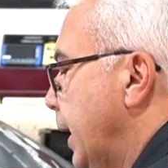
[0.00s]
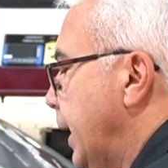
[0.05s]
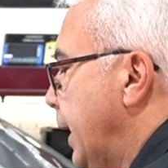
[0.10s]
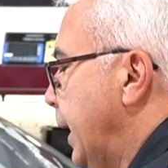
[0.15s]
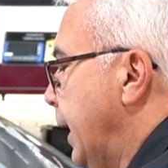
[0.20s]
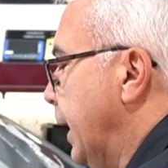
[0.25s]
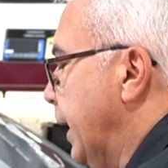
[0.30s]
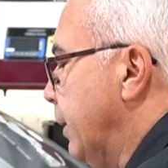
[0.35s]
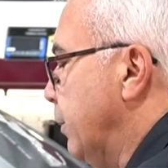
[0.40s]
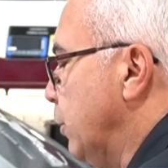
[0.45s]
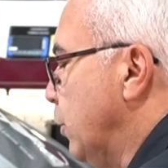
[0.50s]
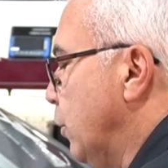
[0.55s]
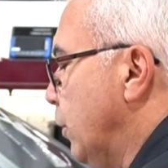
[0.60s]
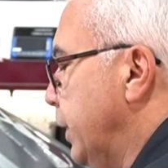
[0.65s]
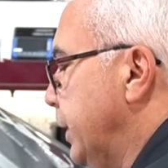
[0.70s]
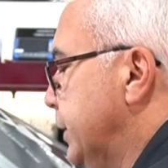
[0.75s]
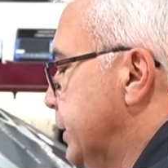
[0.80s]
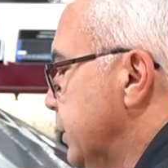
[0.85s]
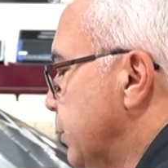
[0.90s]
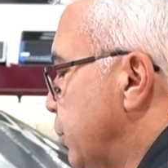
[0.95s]
And I'm
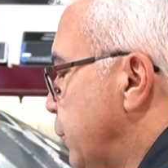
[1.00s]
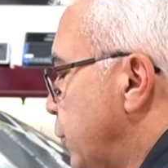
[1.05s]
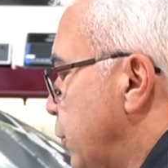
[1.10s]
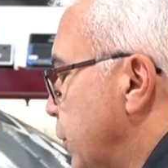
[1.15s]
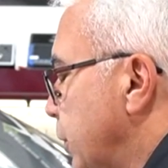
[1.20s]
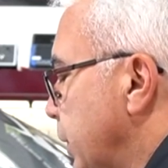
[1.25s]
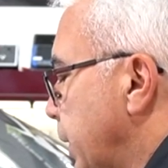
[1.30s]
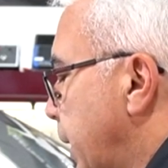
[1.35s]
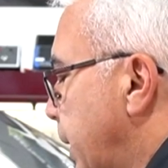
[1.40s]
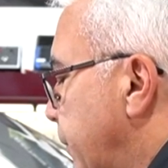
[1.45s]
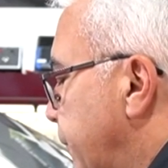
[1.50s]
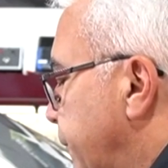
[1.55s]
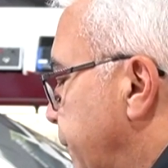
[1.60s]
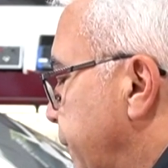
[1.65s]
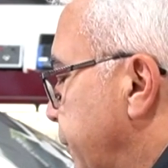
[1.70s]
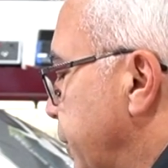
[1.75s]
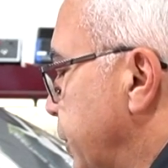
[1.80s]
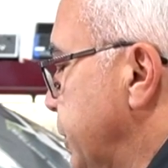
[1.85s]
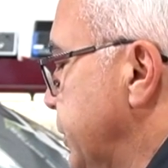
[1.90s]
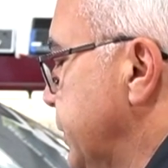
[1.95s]
going to pull up
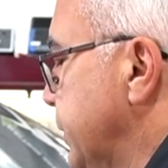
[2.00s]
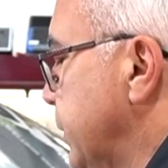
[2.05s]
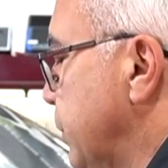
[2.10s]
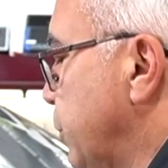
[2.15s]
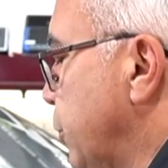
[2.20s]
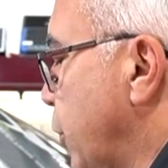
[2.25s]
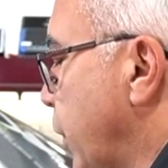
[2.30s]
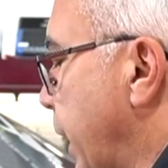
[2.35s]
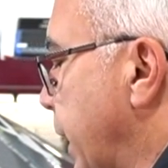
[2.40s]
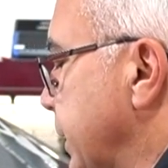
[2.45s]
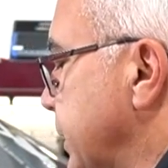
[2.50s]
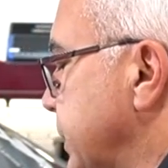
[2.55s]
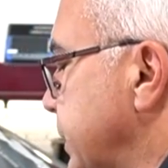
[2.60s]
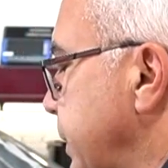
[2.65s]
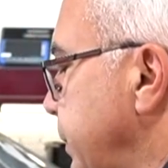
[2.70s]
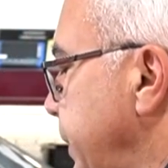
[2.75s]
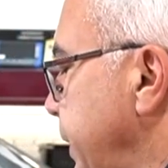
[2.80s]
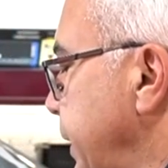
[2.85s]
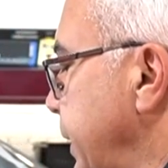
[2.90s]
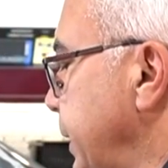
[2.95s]
first the
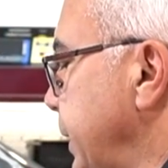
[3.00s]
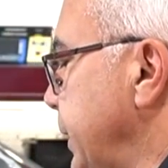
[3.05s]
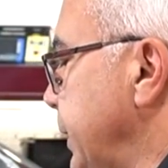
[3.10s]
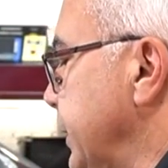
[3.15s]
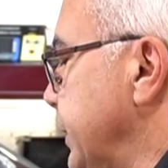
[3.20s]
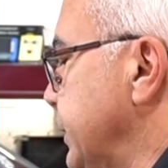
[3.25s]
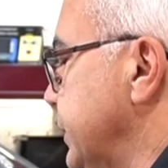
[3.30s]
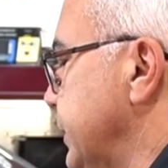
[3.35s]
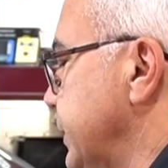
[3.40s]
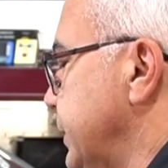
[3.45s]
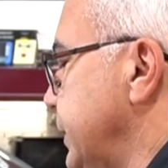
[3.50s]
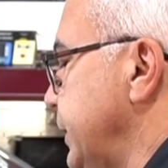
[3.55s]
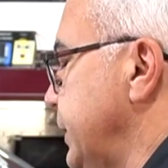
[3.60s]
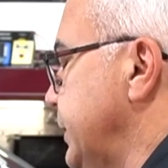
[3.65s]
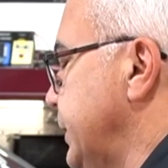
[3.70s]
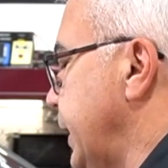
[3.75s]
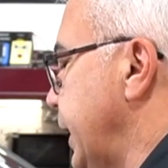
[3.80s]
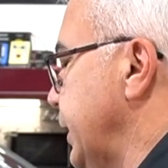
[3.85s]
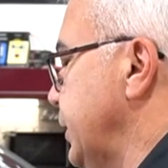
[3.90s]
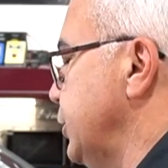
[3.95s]
proximity
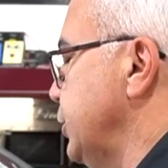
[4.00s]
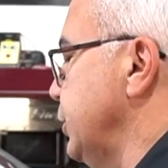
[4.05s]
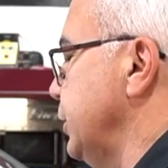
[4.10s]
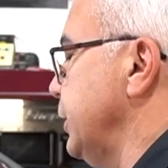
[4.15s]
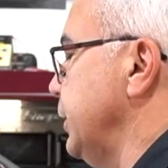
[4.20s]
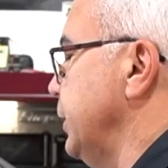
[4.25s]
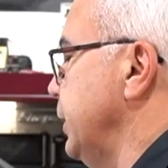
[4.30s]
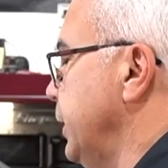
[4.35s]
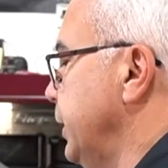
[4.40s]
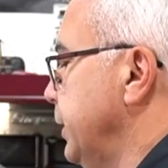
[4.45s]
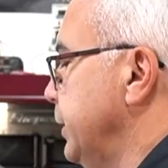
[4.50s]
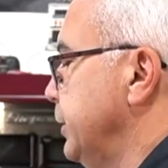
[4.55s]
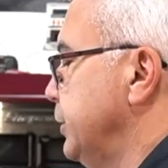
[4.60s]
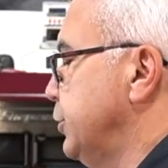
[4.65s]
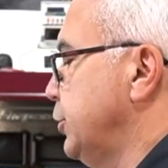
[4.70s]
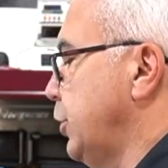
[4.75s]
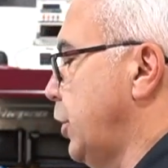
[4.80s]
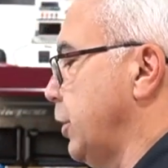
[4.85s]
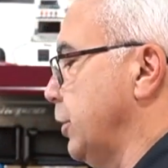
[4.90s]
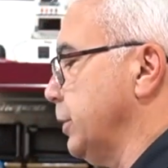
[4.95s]
detection
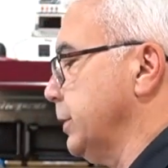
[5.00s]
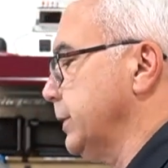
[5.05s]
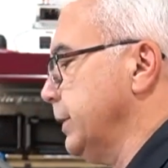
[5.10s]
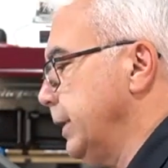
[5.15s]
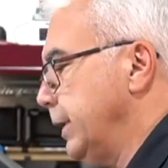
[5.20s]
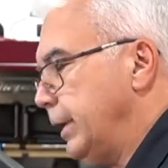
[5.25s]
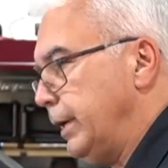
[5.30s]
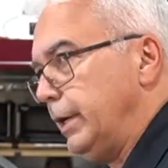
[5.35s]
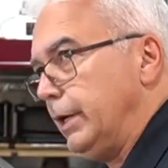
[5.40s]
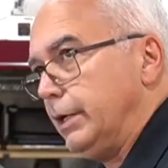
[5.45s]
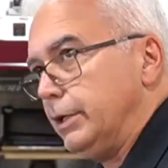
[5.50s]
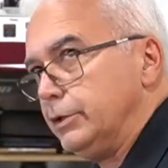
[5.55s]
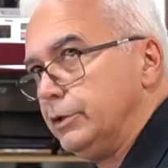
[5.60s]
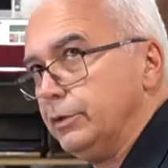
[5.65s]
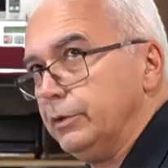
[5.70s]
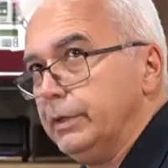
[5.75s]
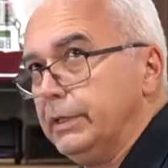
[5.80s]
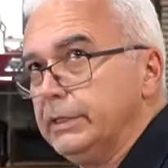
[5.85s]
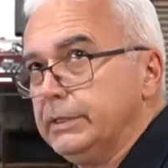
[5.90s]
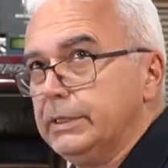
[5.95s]
chart.
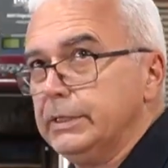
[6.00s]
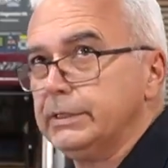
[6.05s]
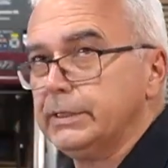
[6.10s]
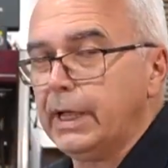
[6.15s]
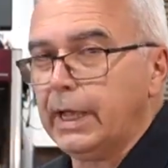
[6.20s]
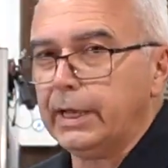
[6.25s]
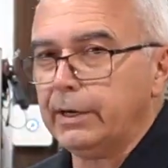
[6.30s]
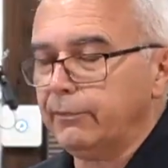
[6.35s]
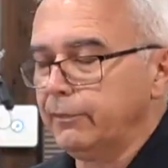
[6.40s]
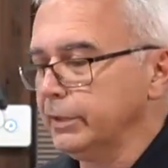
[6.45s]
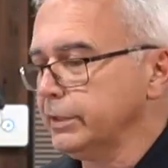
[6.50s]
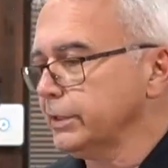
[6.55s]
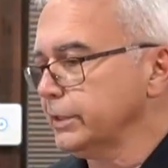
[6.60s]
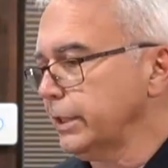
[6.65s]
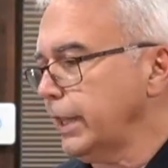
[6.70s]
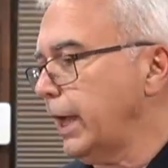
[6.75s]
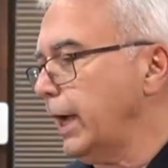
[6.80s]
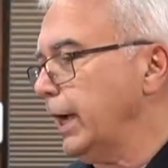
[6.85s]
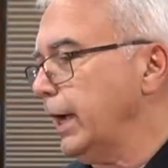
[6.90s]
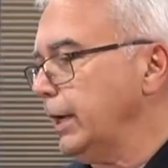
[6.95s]
So this is out of a
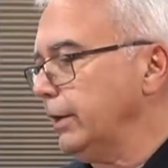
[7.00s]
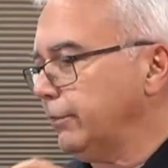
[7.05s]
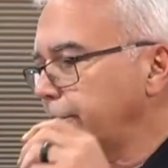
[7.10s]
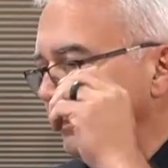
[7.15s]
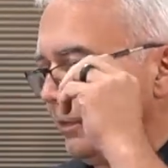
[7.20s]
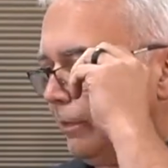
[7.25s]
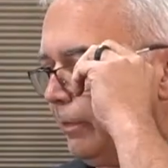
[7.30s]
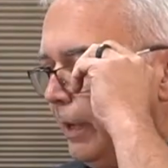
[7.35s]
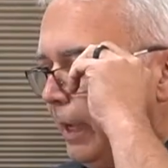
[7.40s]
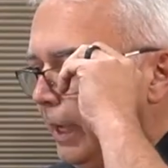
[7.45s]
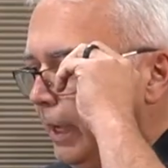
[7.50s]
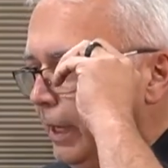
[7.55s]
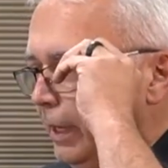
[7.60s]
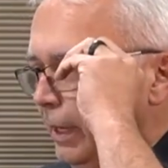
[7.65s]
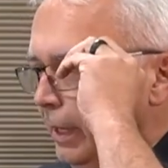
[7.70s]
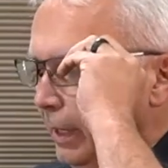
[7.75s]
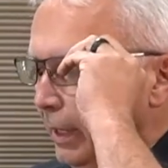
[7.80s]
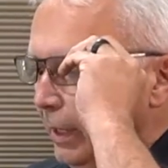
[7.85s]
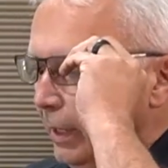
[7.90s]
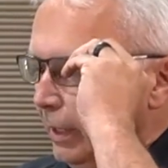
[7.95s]
slide from my
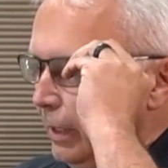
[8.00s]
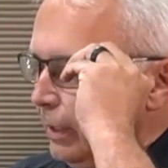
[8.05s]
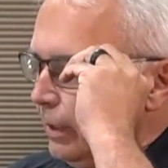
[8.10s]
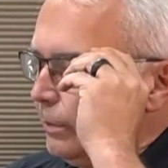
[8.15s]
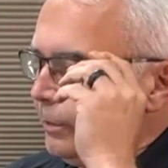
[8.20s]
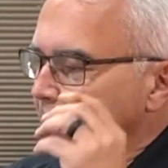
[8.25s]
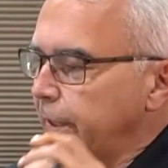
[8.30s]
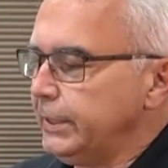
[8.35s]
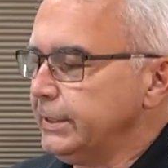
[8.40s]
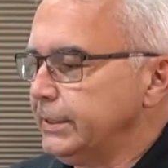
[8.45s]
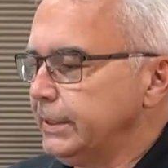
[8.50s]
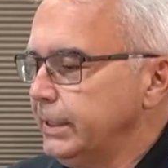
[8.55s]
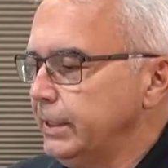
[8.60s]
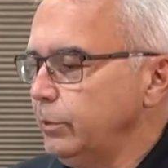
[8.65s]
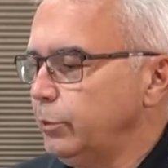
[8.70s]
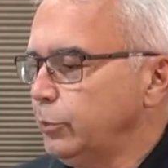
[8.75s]
PC